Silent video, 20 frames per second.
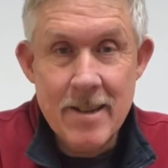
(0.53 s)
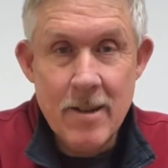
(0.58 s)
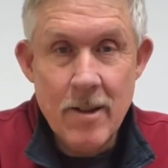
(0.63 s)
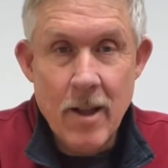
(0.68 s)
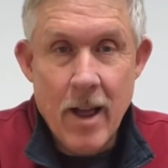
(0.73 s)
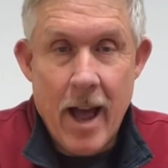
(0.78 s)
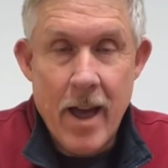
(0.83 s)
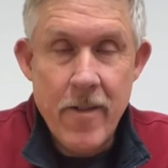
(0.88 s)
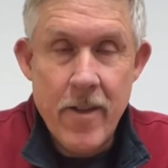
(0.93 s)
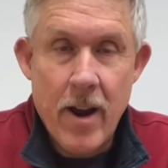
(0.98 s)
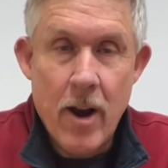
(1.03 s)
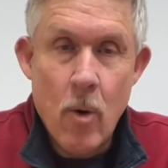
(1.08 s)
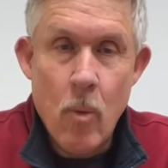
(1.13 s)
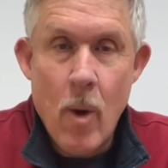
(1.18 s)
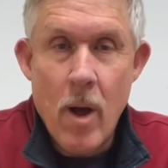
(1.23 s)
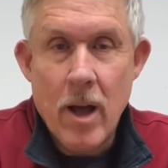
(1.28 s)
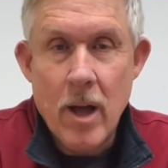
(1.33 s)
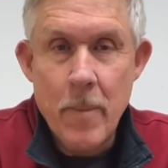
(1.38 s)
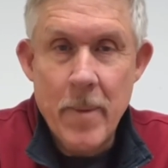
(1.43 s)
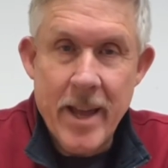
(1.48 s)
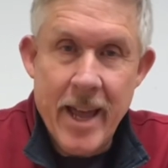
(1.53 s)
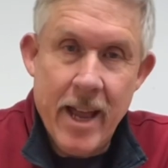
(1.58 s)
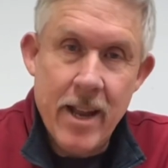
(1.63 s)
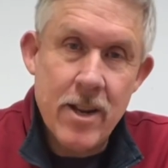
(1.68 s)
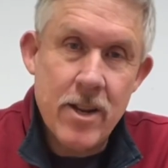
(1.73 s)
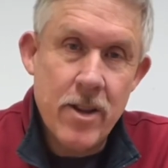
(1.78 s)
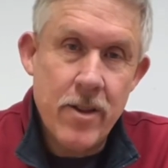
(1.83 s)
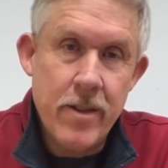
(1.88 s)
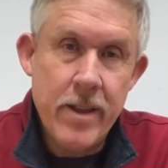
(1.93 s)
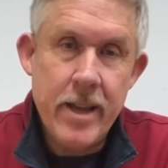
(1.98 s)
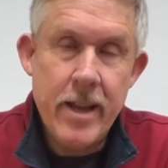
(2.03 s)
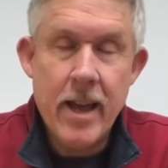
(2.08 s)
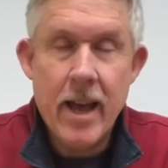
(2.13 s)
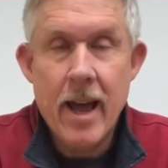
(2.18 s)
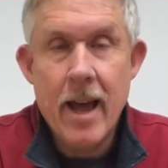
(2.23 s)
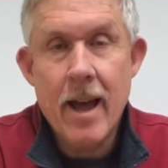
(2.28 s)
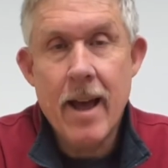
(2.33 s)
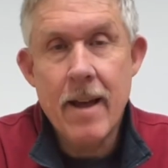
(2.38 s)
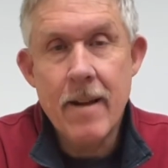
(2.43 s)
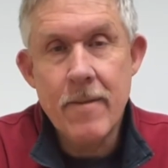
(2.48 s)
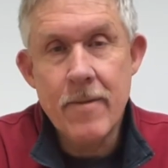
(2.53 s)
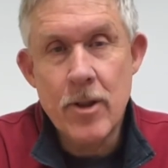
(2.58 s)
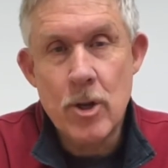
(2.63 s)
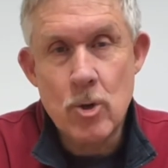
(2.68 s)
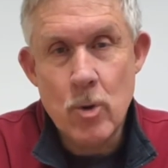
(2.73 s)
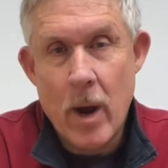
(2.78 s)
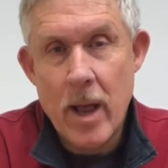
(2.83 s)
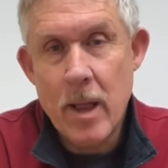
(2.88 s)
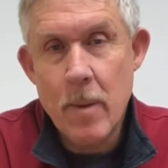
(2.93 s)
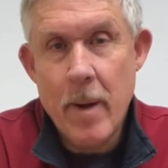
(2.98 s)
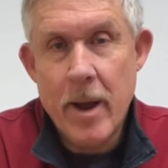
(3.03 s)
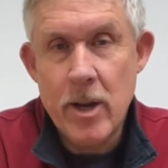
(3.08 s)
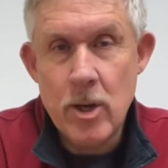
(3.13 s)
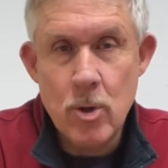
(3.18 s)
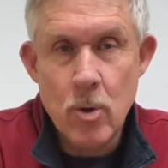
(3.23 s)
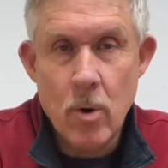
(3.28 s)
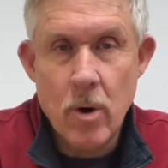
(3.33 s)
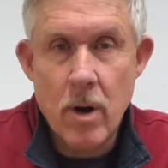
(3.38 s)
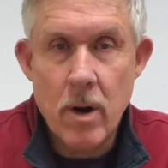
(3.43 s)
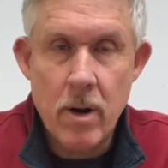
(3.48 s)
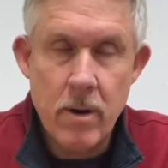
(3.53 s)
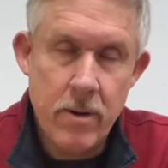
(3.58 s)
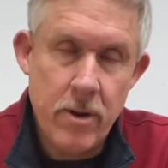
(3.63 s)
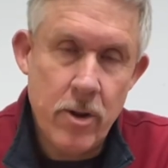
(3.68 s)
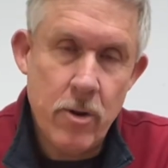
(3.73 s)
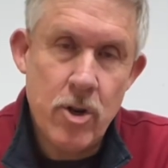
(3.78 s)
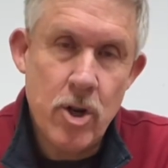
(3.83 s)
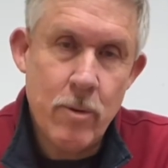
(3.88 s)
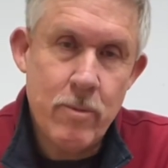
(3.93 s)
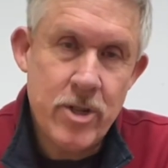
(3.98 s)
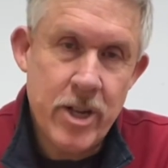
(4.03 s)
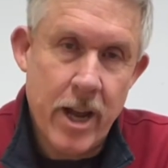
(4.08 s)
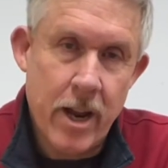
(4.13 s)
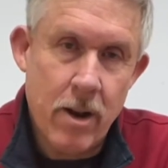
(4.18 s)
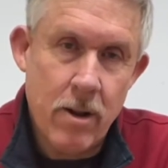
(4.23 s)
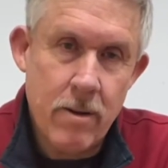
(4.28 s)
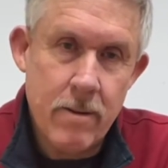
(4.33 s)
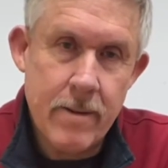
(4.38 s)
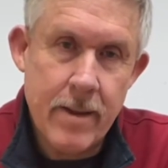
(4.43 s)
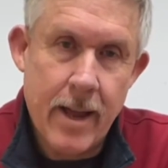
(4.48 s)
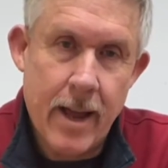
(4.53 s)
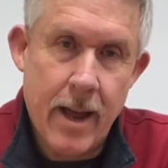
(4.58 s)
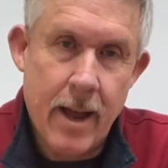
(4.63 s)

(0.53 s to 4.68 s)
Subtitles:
Hi there, welcome again to the Trial by Tour YouTube channel.